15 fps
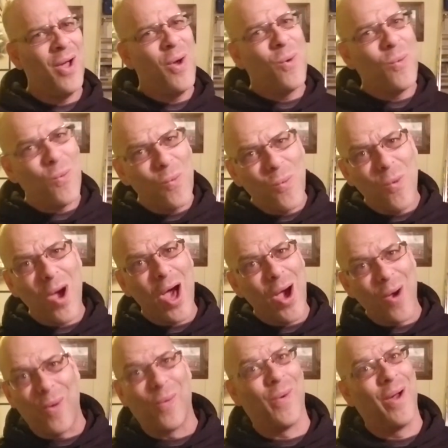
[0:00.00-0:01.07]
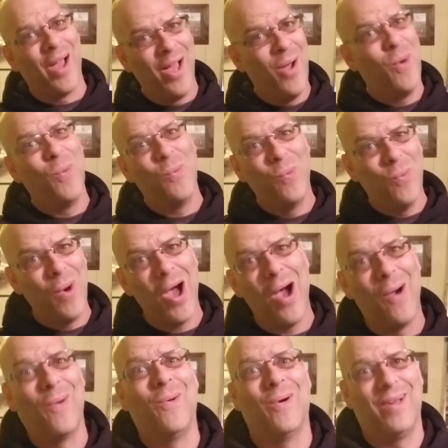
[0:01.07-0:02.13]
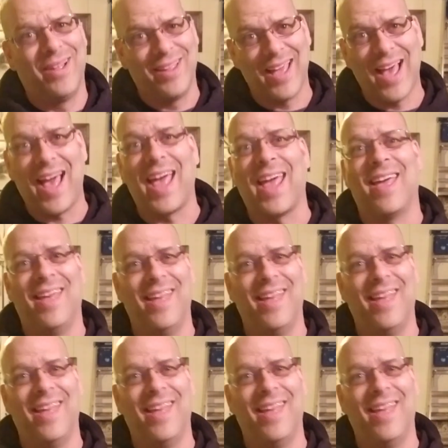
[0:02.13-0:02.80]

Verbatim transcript: Break yourself, whoa, fool!" Whoa, guy,